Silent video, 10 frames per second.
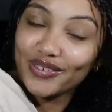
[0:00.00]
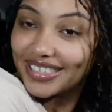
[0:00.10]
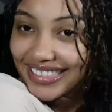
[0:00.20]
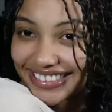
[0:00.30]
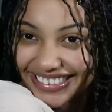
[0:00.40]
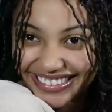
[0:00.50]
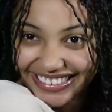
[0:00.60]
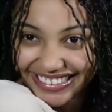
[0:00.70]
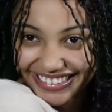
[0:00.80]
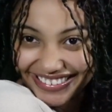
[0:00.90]
we did
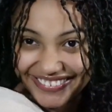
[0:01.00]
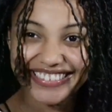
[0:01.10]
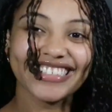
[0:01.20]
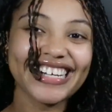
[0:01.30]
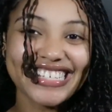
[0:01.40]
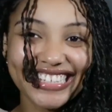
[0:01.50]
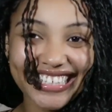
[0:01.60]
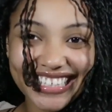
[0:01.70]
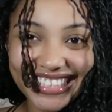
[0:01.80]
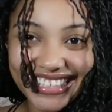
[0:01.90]
good. What do you guys
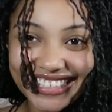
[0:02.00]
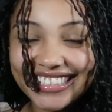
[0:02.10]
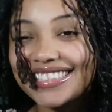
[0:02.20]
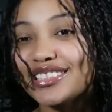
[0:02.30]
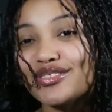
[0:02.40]
think?